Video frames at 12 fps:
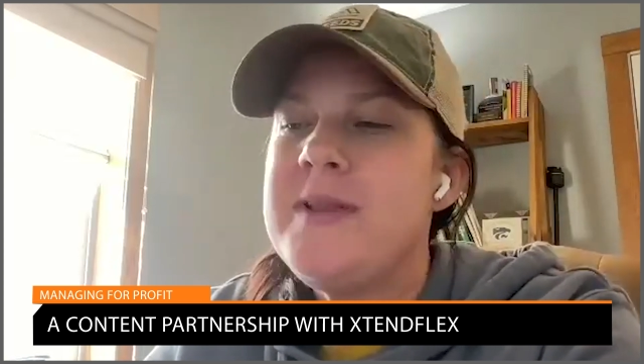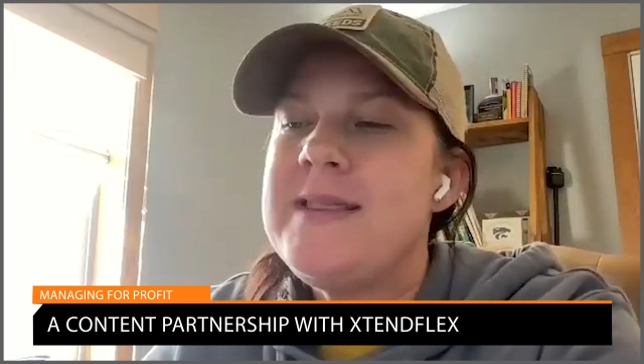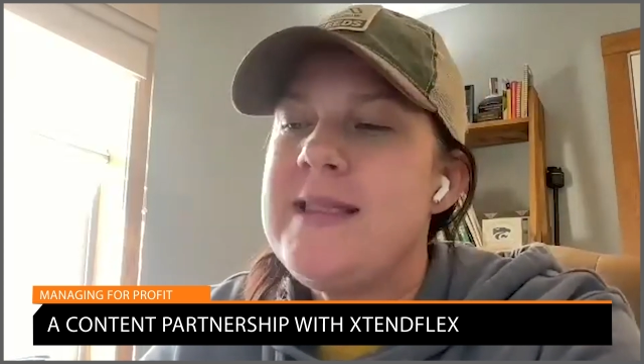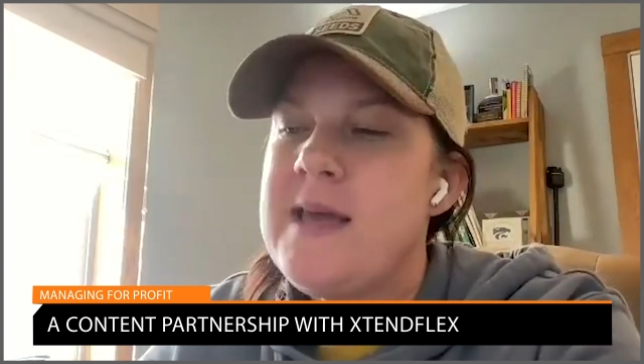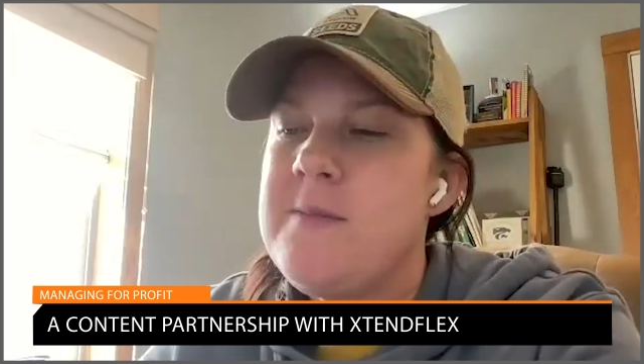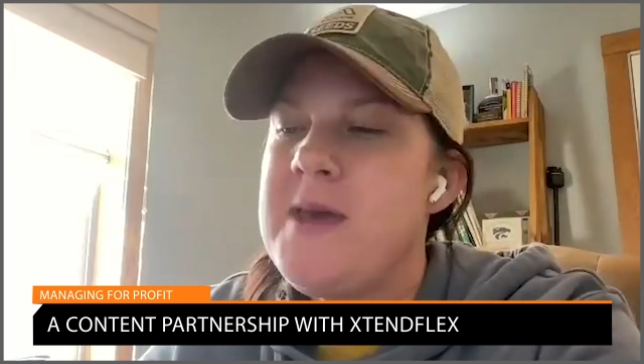
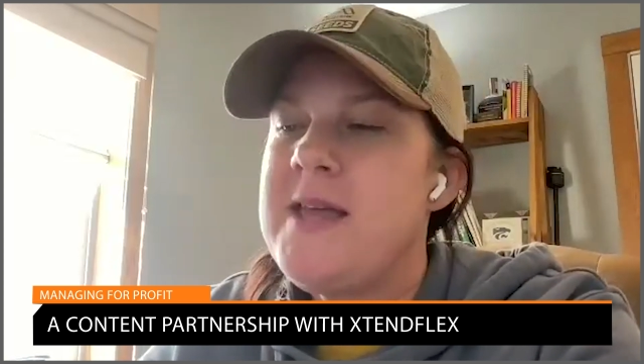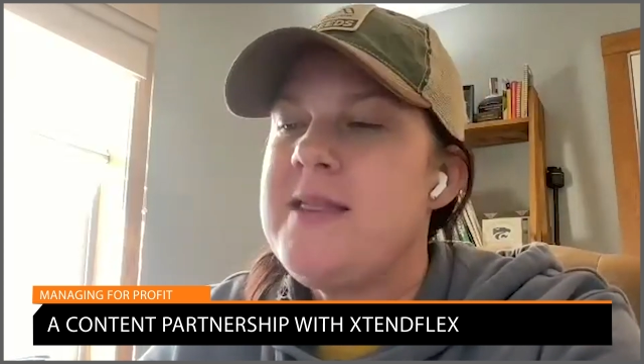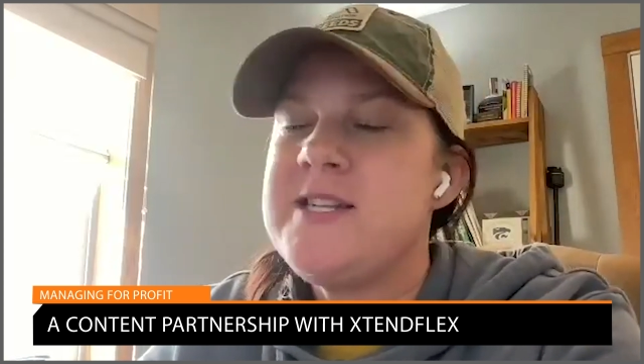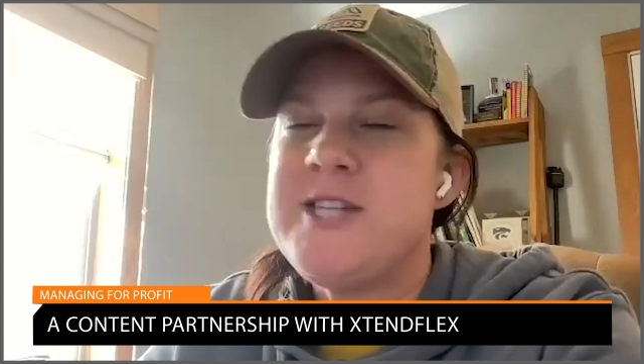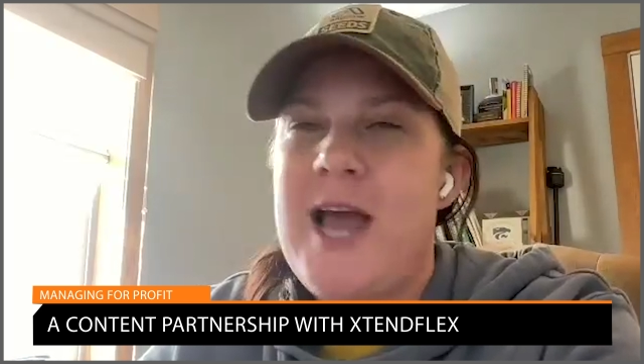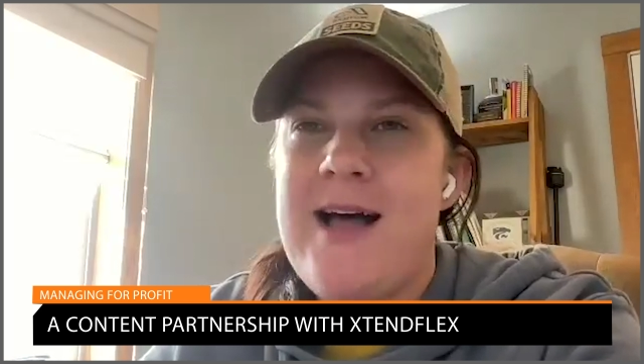limit
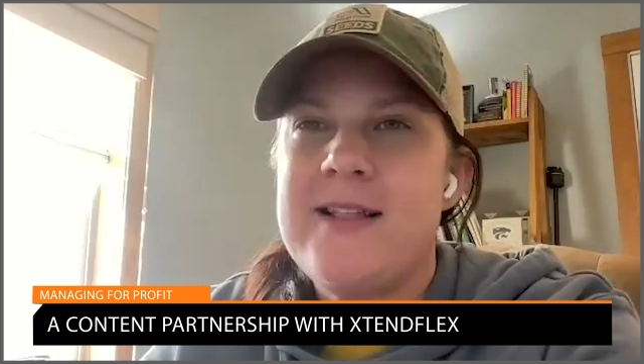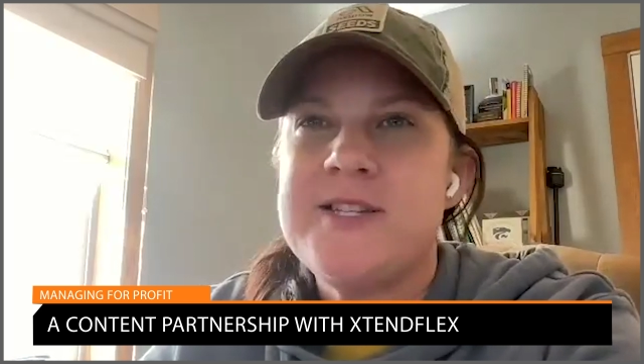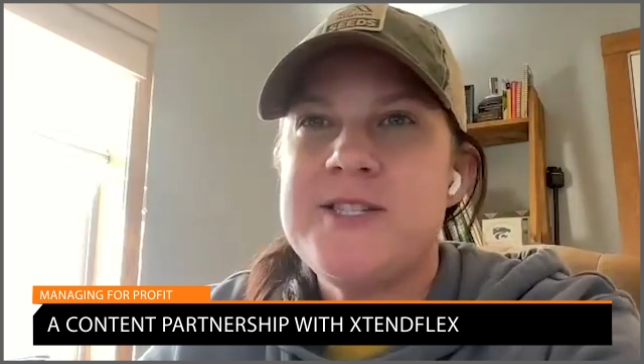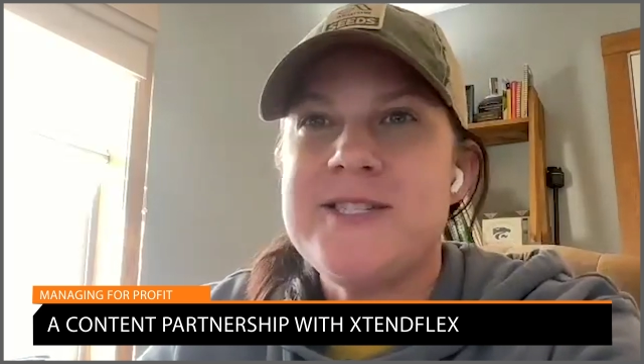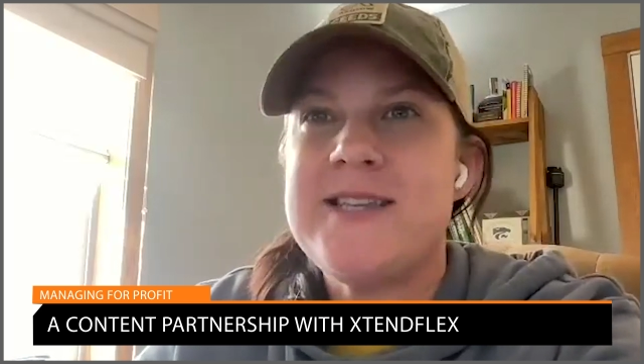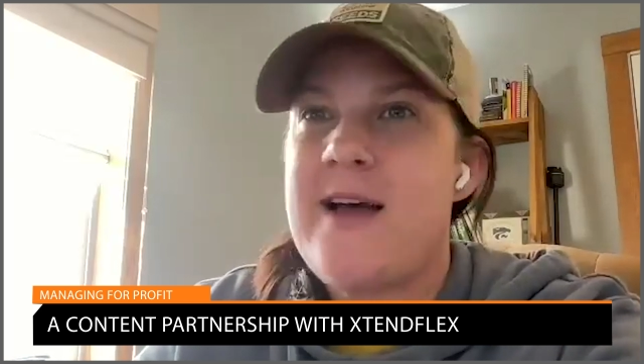the
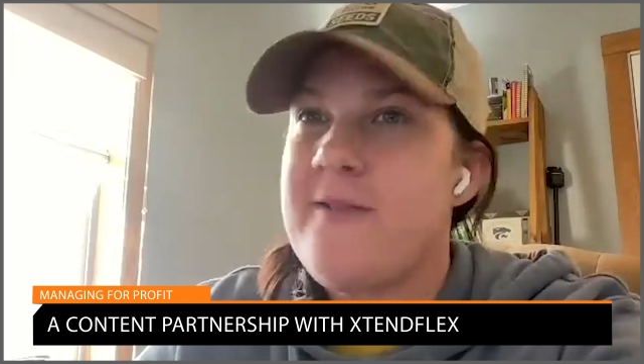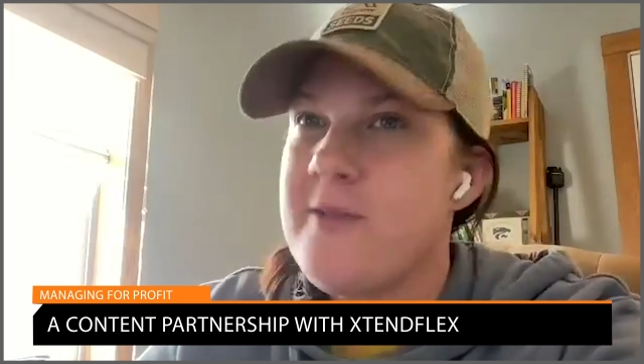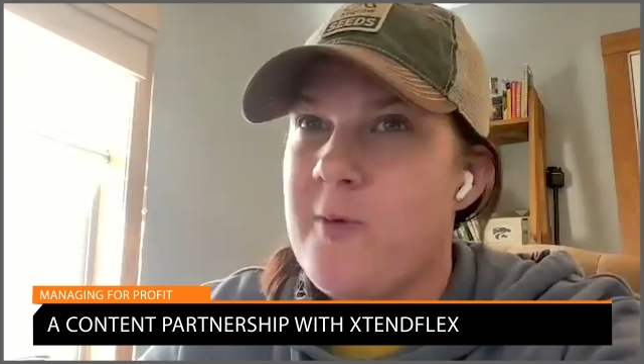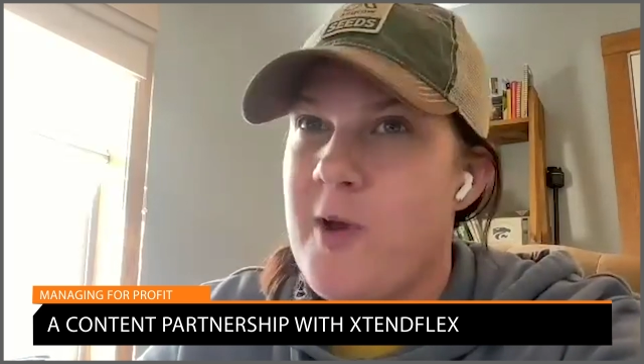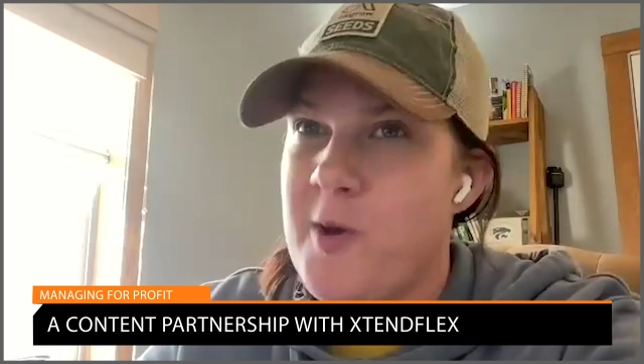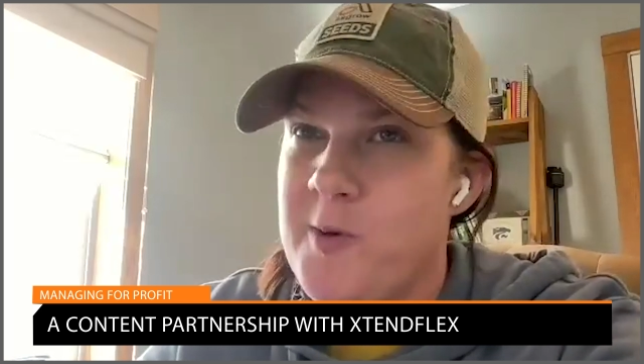challenges down
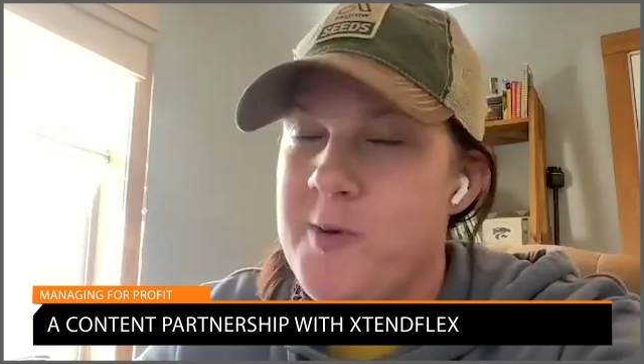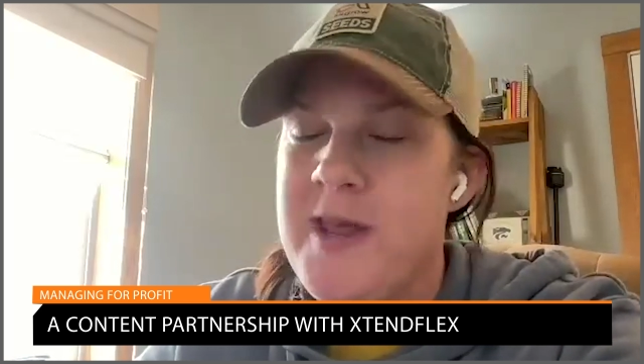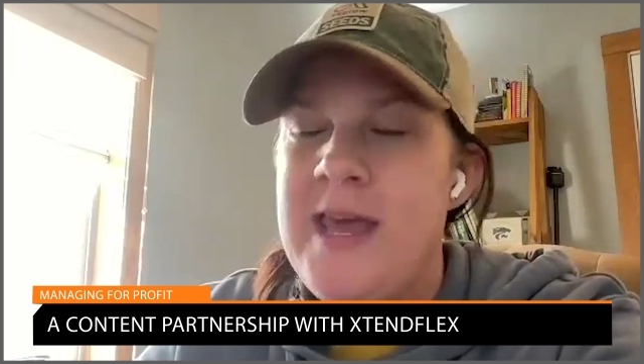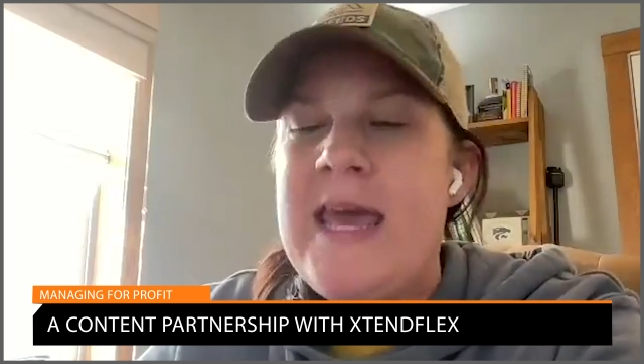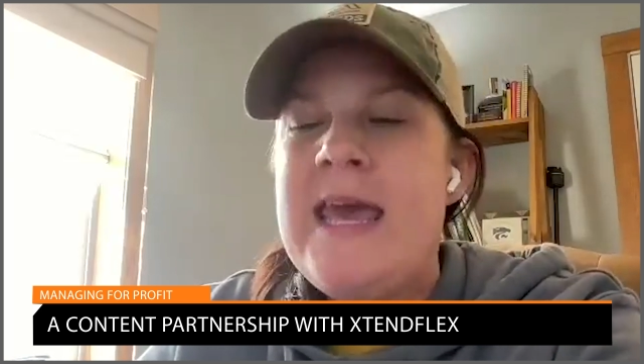the road